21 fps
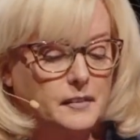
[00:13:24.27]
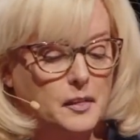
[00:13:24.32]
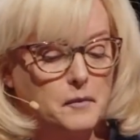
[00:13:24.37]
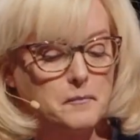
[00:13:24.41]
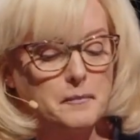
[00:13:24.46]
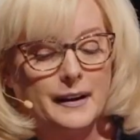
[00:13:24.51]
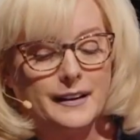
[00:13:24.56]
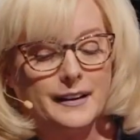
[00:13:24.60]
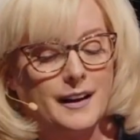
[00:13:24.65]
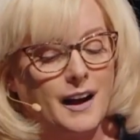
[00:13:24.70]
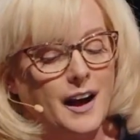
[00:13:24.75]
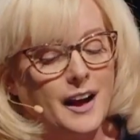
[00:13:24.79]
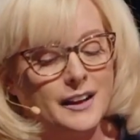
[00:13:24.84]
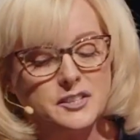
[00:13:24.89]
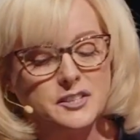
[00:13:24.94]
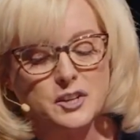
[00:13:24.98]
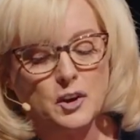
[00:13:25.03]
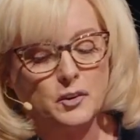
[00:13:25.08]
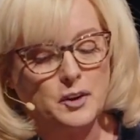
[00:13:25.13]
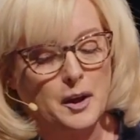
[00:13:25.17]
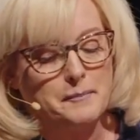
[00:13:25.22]
But God
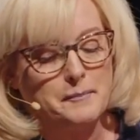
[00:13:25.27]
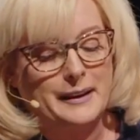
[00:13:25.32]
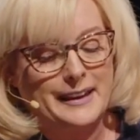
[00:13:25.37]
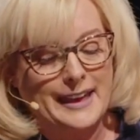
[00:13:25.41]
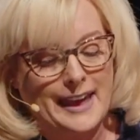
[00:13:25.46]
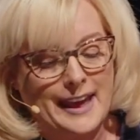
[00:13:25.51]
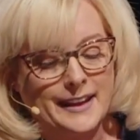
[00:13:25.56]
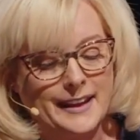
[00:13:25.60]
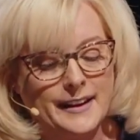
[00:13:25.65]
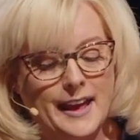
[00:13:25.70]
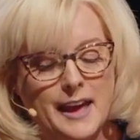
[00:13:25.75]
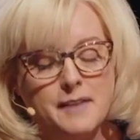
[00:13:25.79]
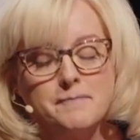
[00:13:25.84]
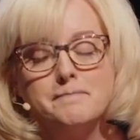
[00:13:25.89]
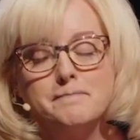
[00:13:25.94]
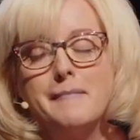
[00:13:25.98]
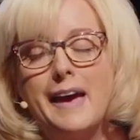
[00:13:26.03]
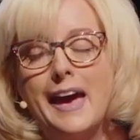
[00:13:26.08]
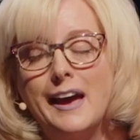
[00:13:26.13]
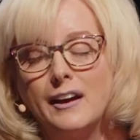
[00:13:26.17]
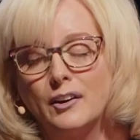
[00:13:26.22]
showed up again
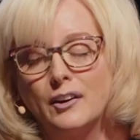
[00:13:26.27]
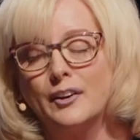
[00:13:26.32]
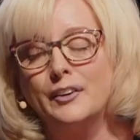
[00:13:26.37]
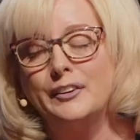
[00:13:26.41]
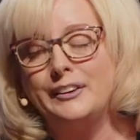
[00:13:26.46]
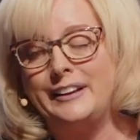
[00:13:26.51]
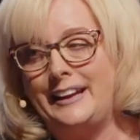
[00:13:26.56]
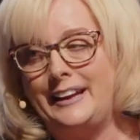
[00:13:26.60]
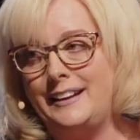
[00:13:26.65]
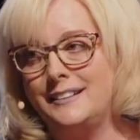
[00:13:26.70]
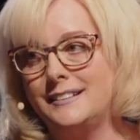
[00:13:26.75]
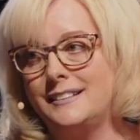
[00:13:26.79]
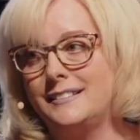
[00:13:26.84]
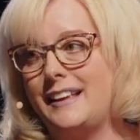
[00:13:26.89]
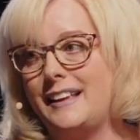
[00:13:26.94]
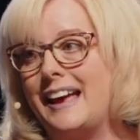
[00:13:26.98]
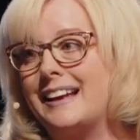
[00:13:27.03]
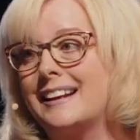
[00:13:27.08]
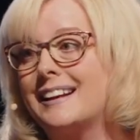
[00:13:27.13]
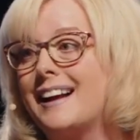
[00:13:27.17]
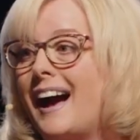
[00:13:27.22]
and met her needs
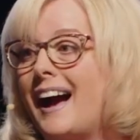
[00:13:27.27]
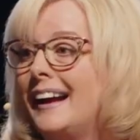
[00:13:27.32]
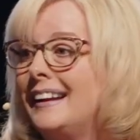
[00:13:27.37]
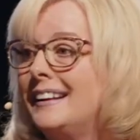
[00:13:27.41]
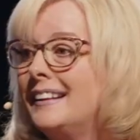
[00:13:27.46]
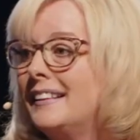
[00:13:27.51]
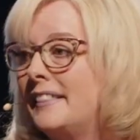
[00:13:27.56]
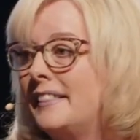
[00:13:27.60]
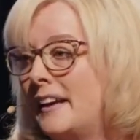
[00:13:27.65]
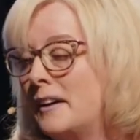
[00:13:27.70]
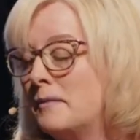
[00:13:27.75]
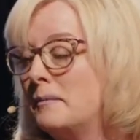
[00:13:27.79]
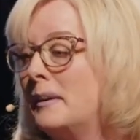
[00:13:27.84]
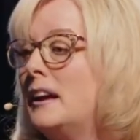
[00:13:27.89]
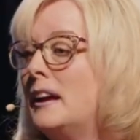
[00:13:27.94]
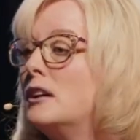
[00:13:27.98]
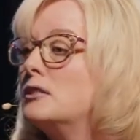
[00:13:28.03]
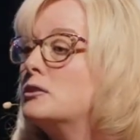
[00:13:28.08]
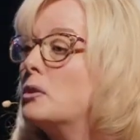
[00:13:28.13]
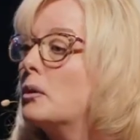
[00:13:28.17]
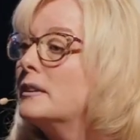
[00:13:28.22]
and guided them
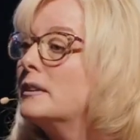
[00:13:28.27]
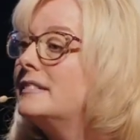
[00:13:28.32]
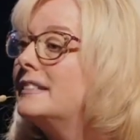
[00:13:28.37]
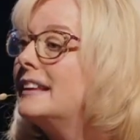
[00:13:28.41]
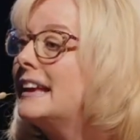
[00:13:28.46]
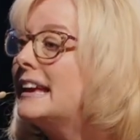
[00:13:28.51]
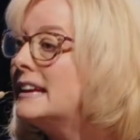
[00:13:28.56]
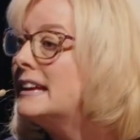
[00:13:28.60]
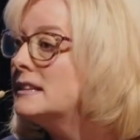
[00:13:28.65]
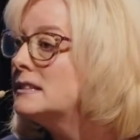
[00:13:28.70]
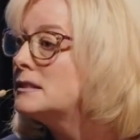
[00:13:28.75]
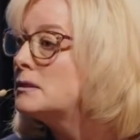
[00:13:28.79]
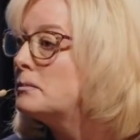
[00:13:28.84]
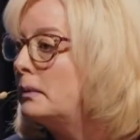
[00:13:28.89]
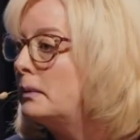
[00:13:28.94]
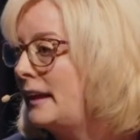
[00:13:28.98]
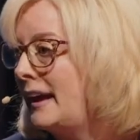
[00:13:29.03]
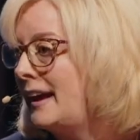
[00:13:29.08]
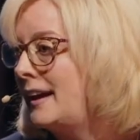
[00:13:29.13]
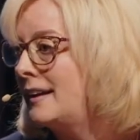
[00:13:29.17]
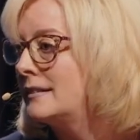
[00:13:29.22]
towards his
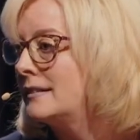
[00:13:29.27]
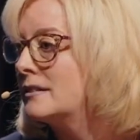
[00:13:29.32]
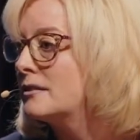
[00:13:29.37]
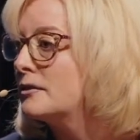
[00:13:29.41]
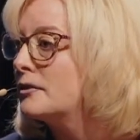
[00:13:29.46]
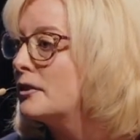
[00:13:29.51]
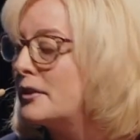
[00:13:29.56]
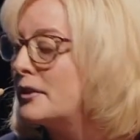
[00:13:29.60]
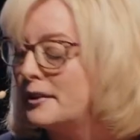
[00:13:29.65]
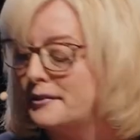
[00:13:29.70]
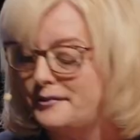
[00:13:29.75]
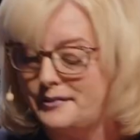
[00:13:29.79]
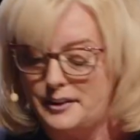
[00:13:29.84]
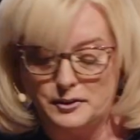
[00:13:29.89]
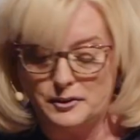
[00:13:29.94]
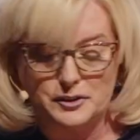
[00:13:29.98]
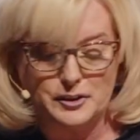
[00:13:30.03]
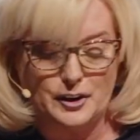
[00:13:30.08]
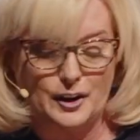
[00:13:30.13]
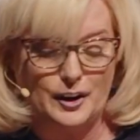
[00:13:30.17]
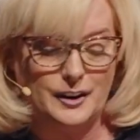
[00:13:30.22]
plans for their
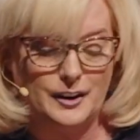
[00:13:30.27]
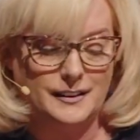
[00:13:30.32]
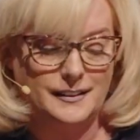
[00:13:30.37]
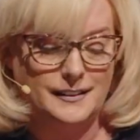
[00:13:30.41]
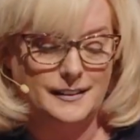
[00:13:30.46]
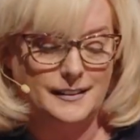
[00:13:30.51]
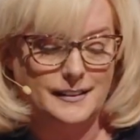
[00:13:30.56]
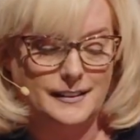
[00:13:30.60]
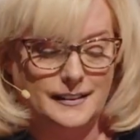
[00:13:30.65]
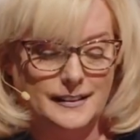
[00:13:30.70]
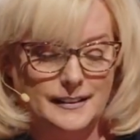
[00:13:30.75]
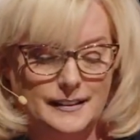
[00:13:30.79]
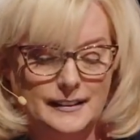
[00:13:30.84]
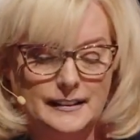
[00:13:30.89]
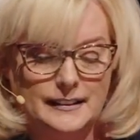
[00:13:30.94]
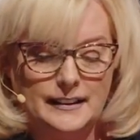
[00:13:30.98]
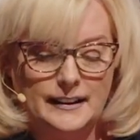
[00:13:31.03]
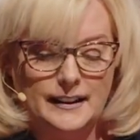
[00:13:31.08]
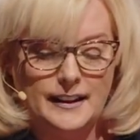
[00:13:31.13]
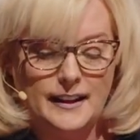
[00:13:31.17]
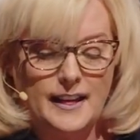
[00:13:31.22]
future.
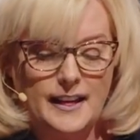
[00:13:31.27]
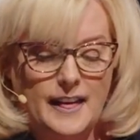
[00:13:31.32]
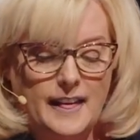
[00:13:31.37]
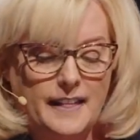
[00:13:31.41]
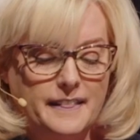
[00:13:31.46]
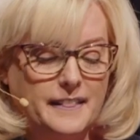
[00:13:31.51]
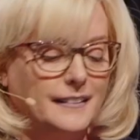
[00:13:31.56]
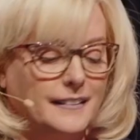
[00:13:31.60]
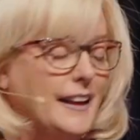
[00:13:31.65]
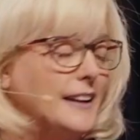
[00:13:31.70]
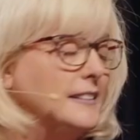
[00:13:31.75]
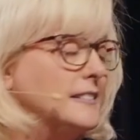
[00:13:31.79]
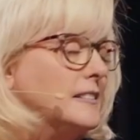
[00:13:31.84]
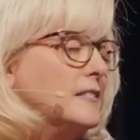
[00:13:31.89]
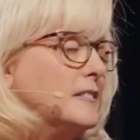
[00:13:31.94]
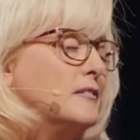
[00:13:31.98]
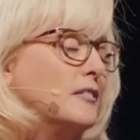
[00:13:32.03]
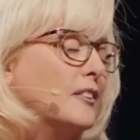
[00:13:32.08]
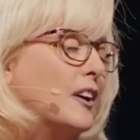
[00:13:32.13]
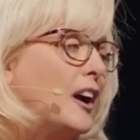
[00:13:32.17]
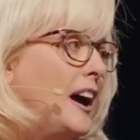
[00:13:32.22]
The
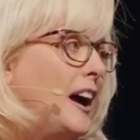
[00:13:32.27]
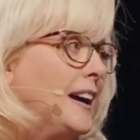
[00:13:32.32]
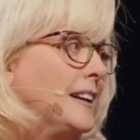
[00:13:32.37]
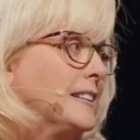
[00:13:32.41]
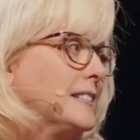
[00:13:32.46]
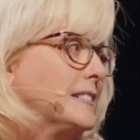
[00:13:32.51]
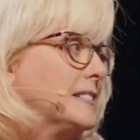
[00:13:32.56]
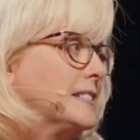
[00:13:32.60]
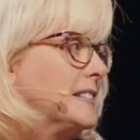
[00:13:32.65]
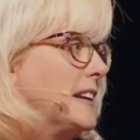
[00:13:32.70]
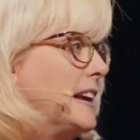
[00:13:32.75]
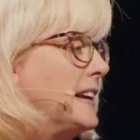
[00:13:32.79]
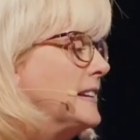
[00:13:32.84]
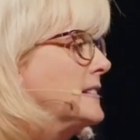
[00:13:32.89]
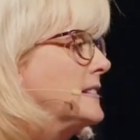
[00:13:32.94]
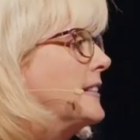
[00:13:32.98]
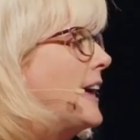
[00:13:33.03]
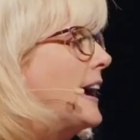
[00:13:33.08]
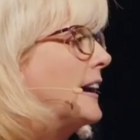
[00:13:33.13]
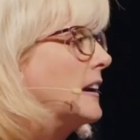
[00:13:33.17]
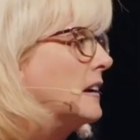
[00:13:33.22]
lesson for us
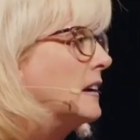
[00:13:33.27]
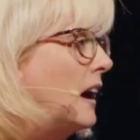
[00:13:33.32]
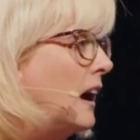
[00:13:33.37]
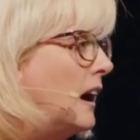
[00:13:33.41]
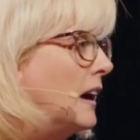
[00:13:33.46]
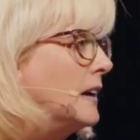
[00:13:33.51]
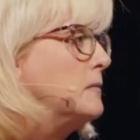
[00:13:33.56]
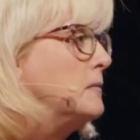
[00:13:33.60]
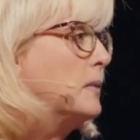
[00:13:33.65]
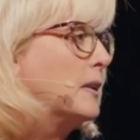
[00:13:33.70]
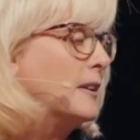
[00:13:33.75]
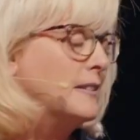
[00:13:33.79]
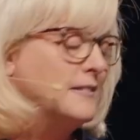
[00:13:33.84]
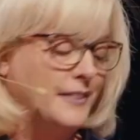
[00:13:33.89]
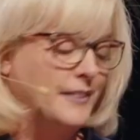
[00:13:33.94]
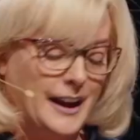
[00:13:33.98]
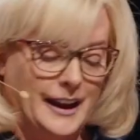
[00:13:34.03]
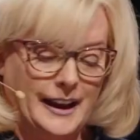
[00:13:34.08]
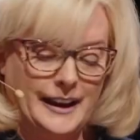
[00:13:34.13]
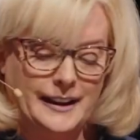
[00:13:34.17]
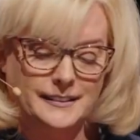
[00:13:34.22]
is that God
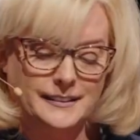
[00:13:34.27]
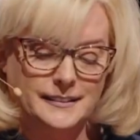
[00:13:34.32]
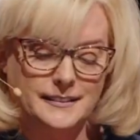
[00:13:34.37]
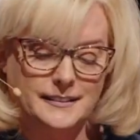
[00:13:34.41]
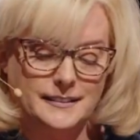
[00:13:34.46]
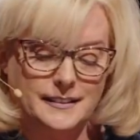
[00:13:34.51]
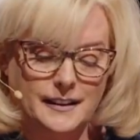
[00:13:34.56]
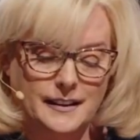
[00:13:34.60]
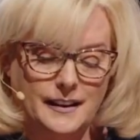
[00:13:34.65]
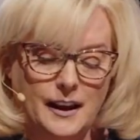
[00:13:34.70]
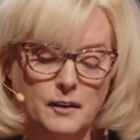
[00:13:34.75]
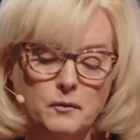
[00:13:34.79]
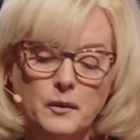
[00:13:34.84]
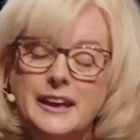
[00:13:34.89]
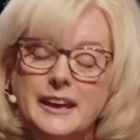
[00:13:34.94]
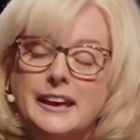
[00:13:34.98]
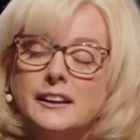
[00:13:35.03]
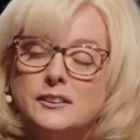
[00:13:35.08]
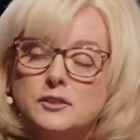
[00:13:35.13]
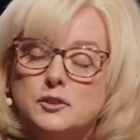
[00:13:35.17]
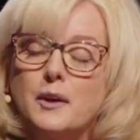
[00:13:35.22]
provides, and we
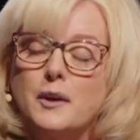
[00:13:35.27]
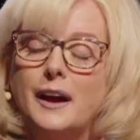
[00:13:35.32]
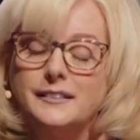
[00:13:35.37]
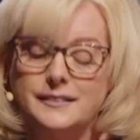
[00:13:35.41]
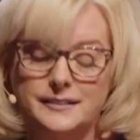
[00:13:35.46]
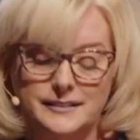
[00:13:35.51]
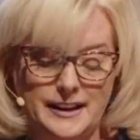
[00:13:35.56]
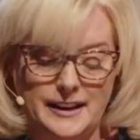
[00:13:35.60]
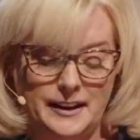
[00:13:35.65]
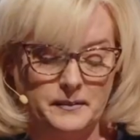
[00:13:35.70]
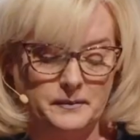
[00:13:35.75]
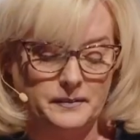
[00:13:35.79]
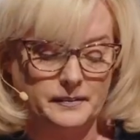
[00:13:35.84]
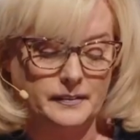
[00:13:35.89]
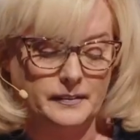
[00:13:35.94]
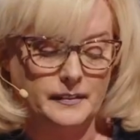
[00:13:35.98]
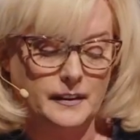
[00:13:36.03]
can trust him.